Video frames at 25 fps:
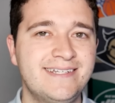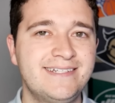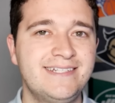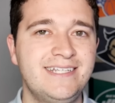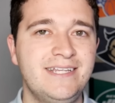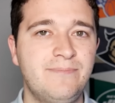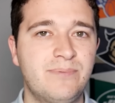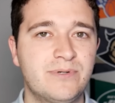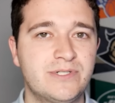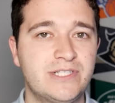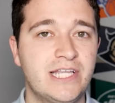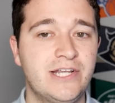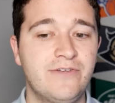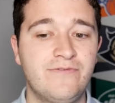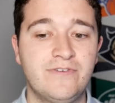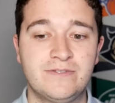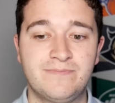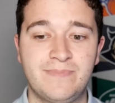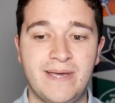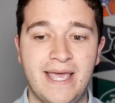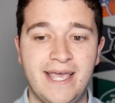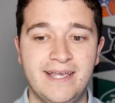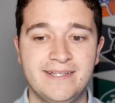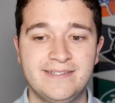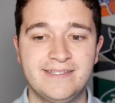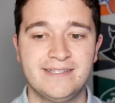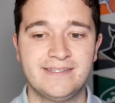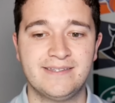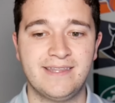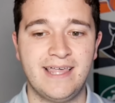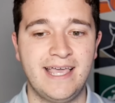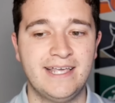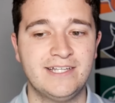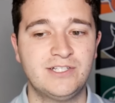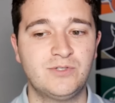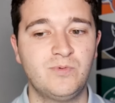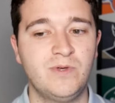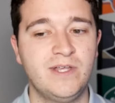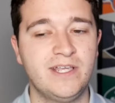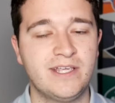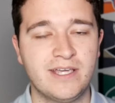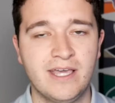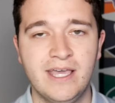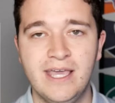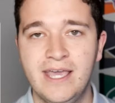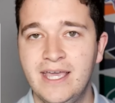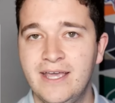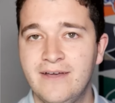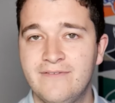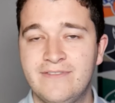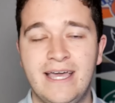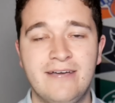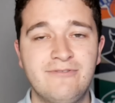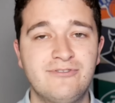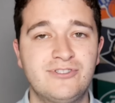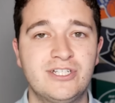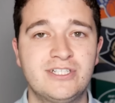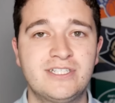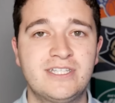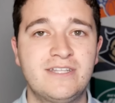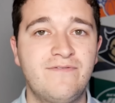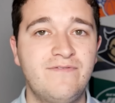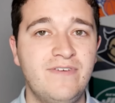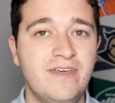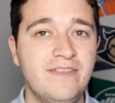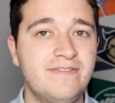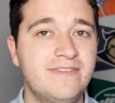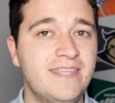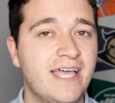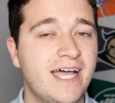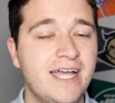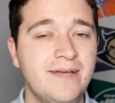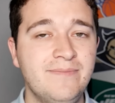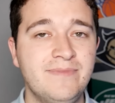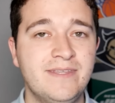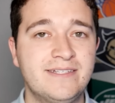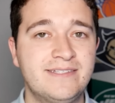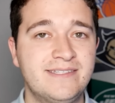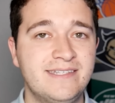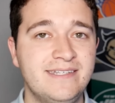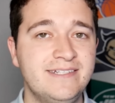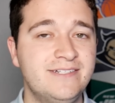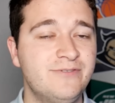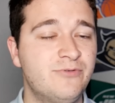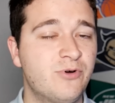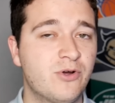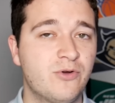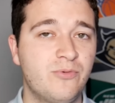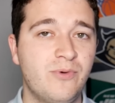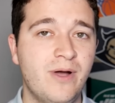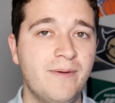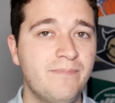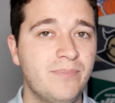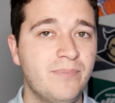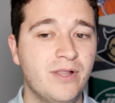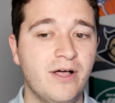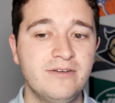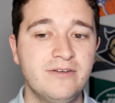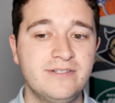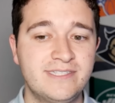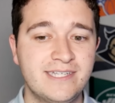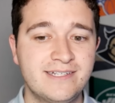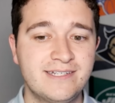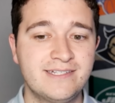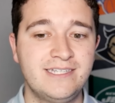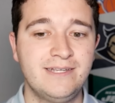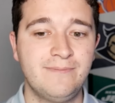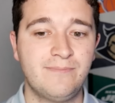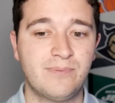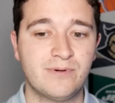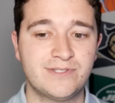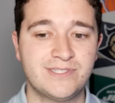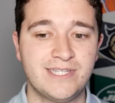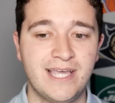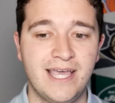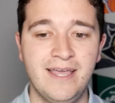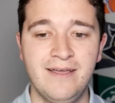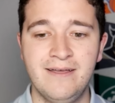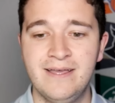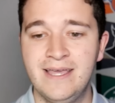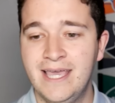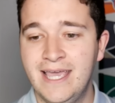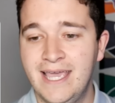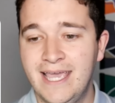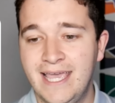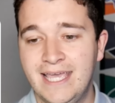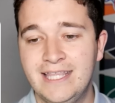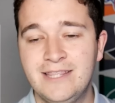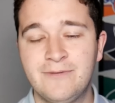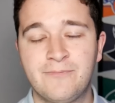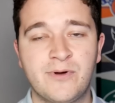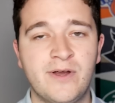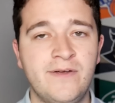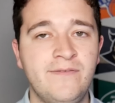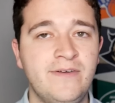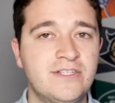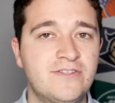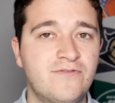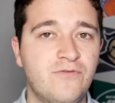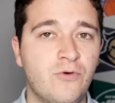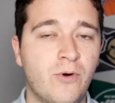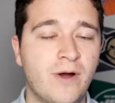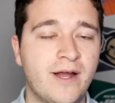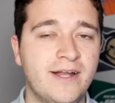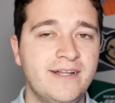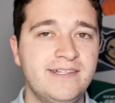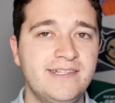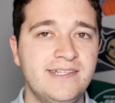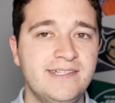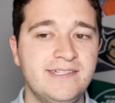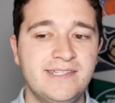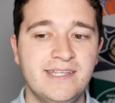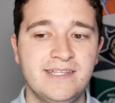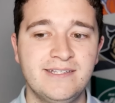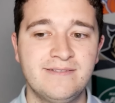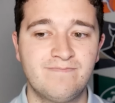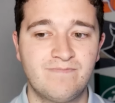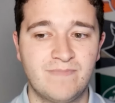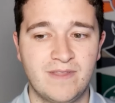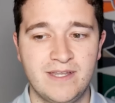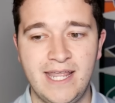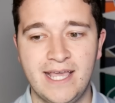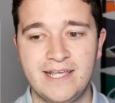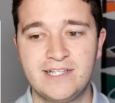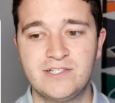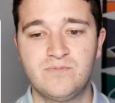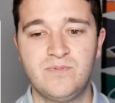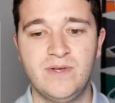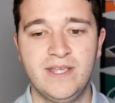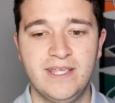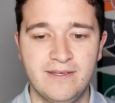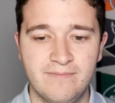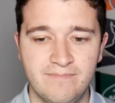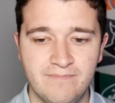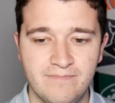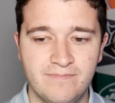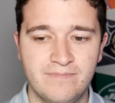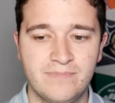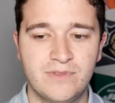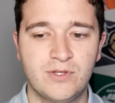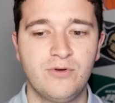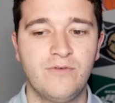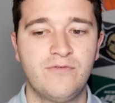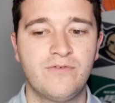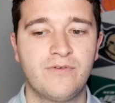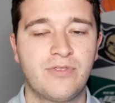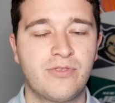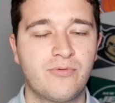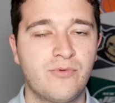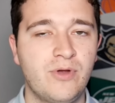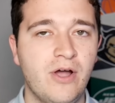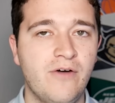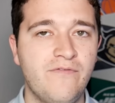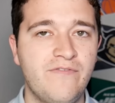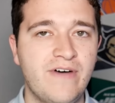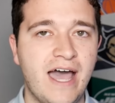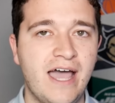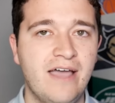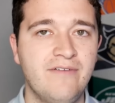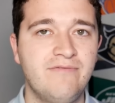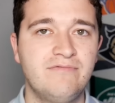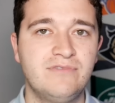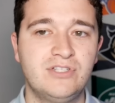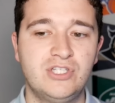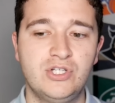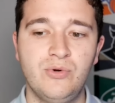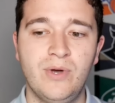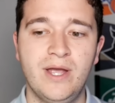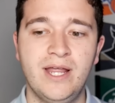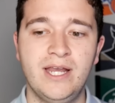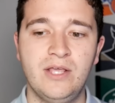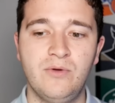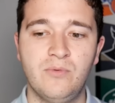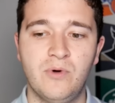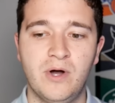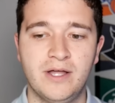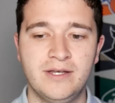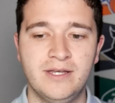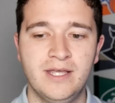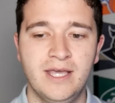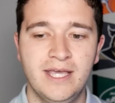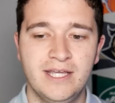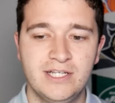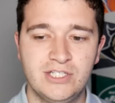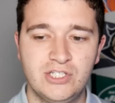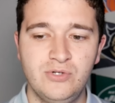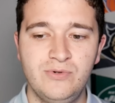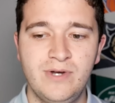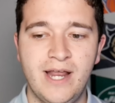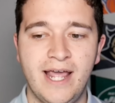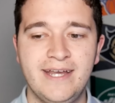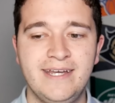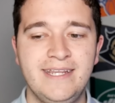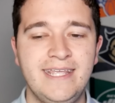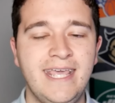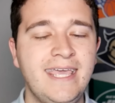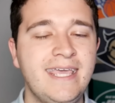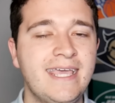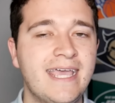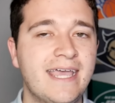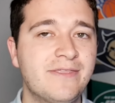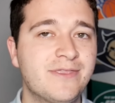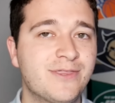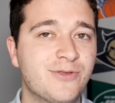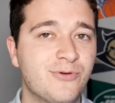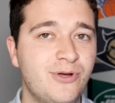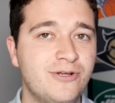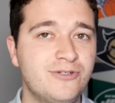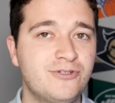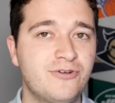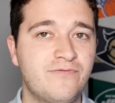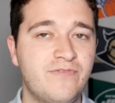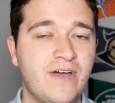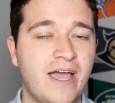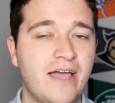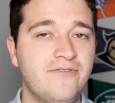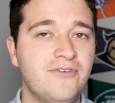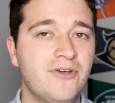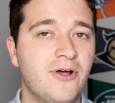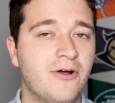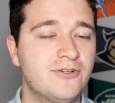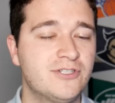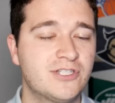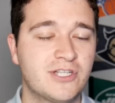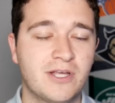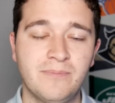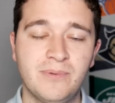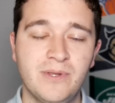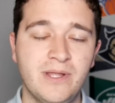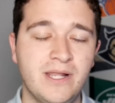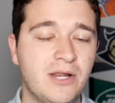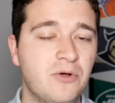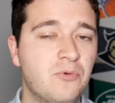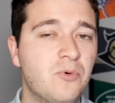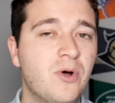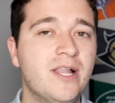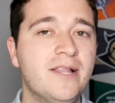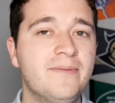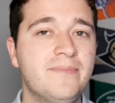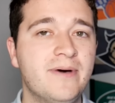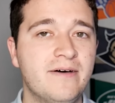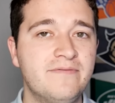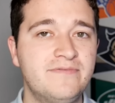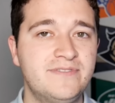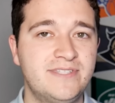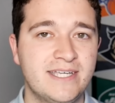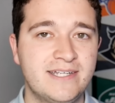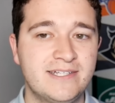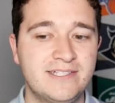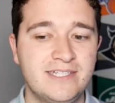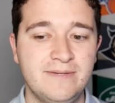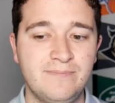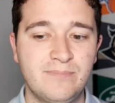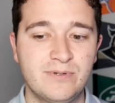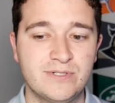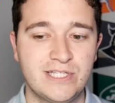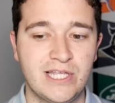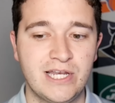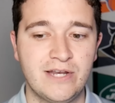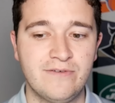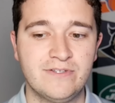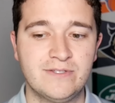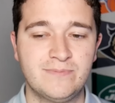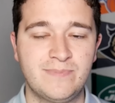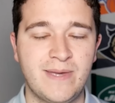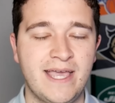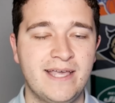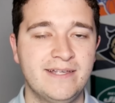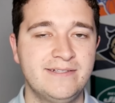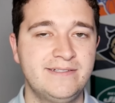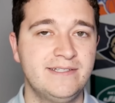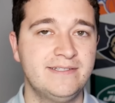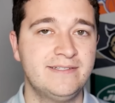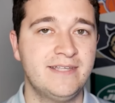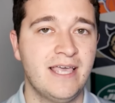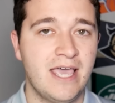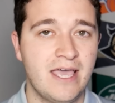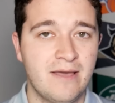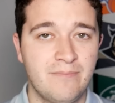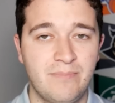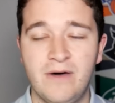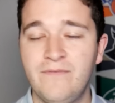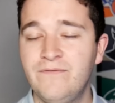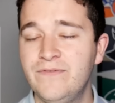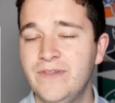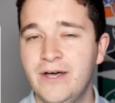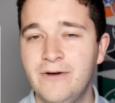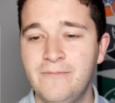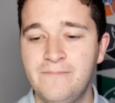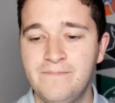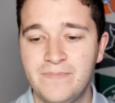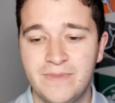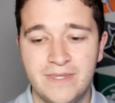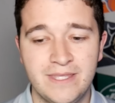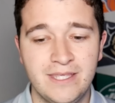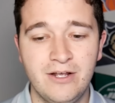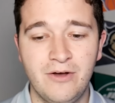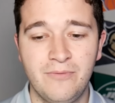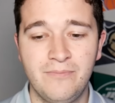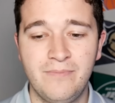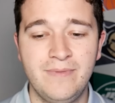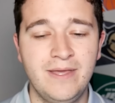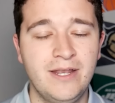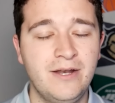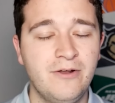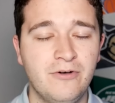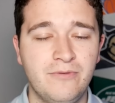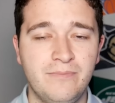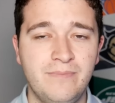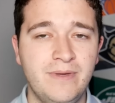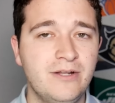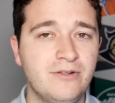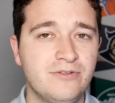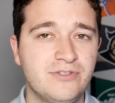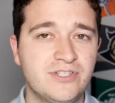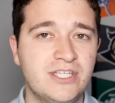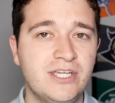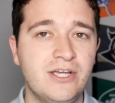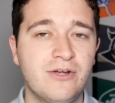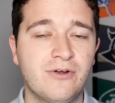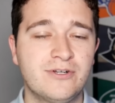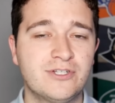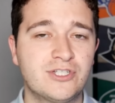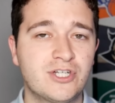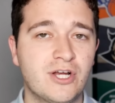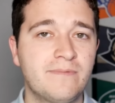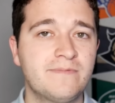60% of his passes last week. That was just the fifth time this season where he went below 60%. In the previous four instances, the next week, threw for 305, 281, 298, and 305 yards, completing well above 60% of his passes. Buffalo, middle tier